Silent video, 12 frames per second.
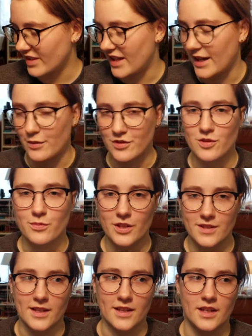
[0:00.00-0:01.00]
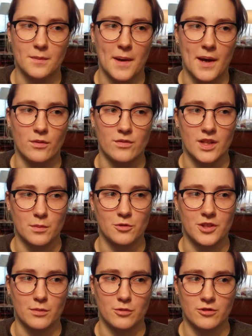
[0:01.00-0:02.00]
I was super excited about
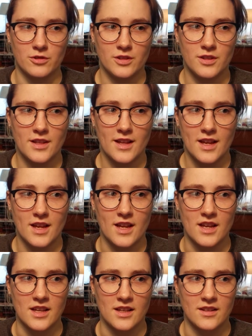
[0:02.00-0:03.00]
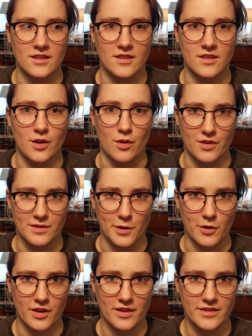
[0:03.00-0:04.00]
Double Double and Hocus
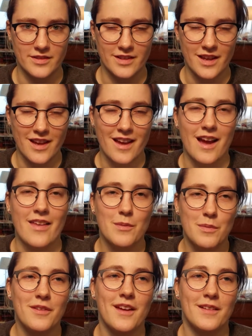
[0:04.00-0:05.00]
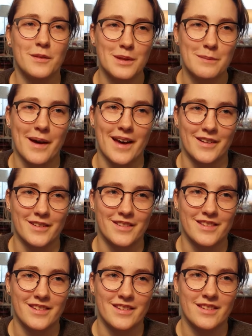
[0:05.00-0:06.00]
Pocus, and they're both Halloween
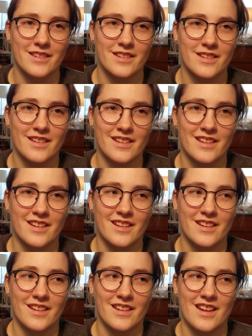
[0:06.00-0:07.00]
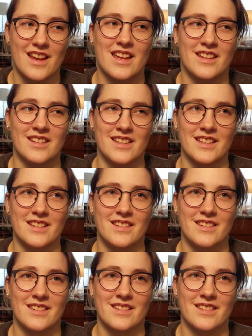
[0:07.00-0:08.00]
patterns, and
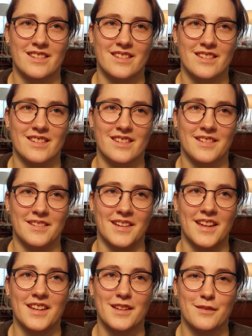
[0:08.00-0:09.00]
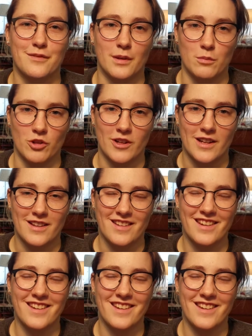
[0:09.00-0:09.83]
it's like February.